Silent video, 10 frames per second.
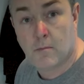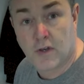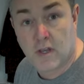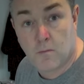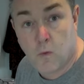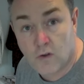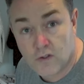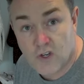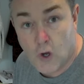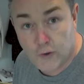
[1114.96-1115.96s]
but your
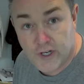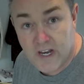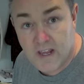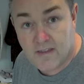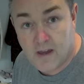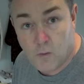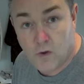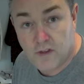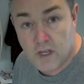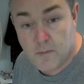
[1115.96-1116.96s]
ones underneath that
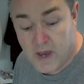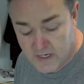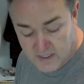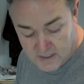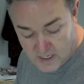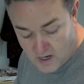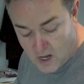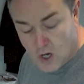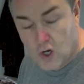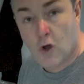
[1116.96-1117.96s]
one that you're pasting
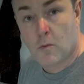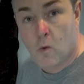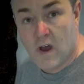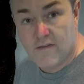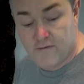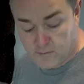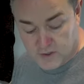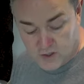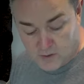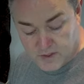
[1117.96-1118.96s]
come away from
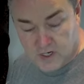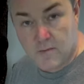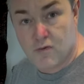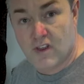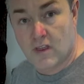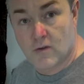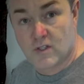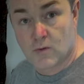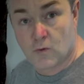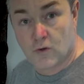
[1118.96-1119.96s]
the top, so you bring
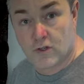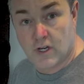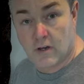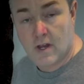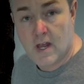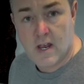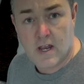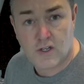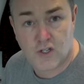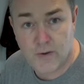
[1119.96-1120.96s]
those towards you.
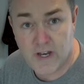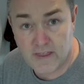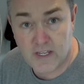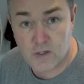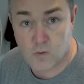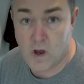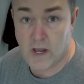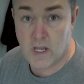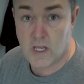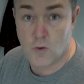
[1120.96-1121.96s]
Doing it this
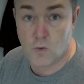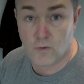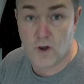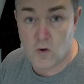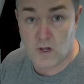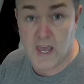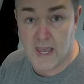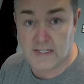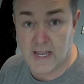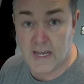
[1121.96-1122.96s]
way, you will not
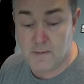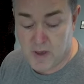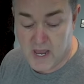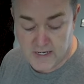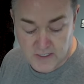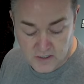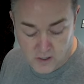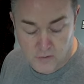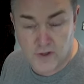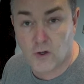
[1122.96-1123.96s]
get any paste
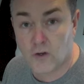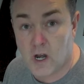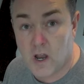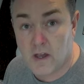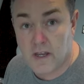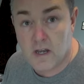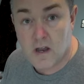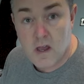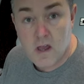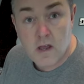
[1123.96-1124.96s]
on the
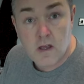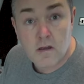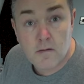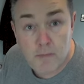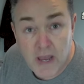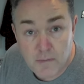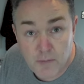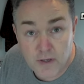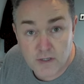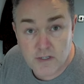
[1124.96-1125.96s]
underlying
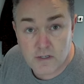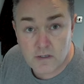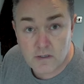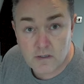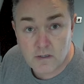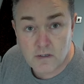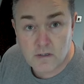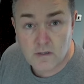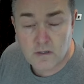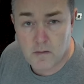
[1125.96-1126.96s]
papers.
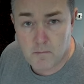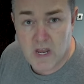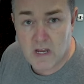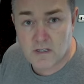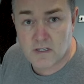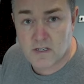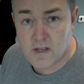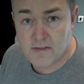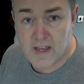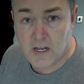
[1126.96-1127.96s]
That
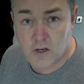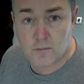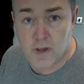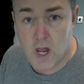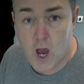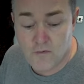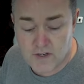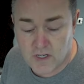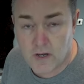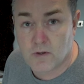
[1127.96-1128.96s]
means that could be over
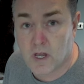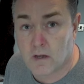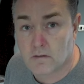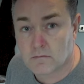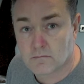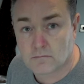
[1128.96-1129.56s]
soaking.